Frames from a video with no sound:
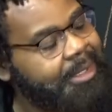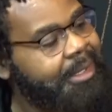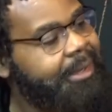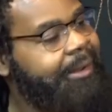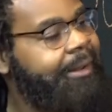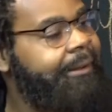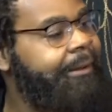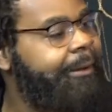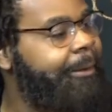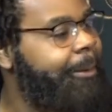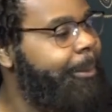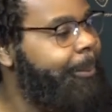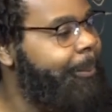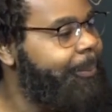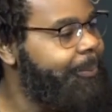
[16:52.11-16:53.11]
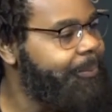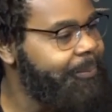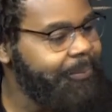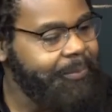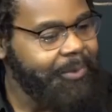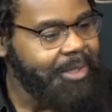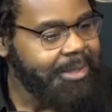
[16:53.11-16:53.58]
Mm-hmm. Um,
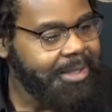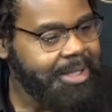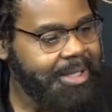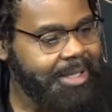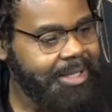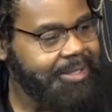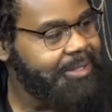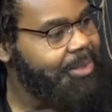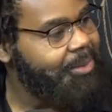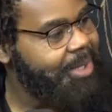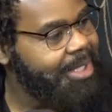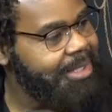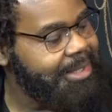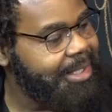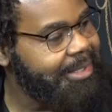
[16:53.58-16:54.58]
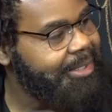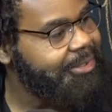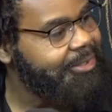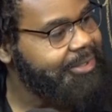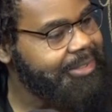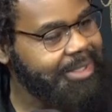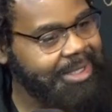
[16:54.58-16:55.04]
so anything that
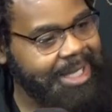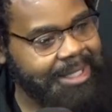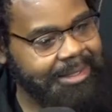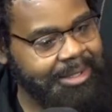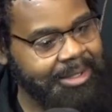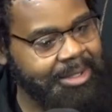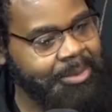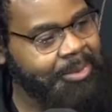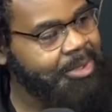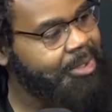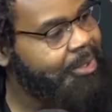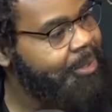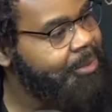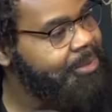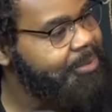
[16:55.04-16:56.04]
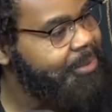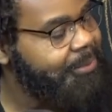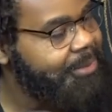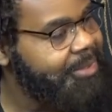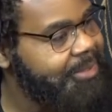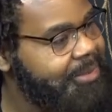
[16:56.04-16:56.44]
just stood out to you, you want to close with for